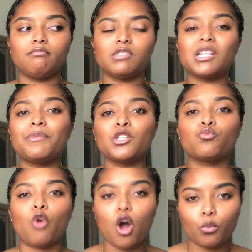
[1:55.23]
something's
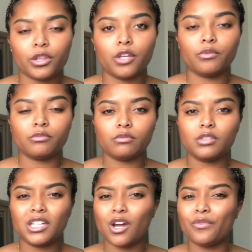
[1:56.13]
wrong with you.
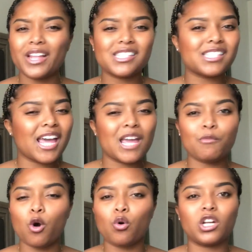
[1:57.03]
You know, that same
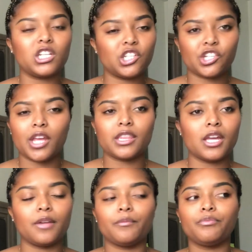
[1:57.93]
old cliche
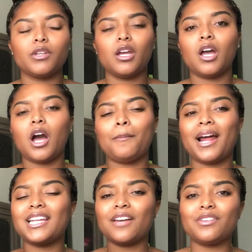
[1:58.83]
thing. But
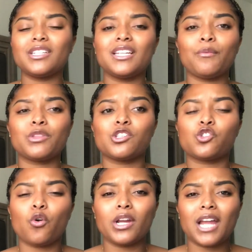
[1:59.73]
I definitely think that with the
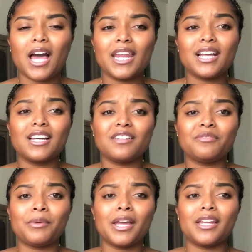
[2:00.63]
storyline, it could have
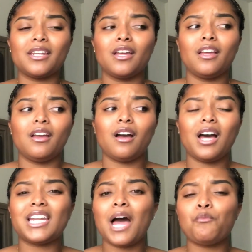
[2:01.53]
been a
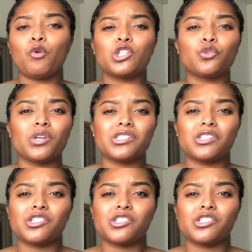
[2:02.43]
lot more twists and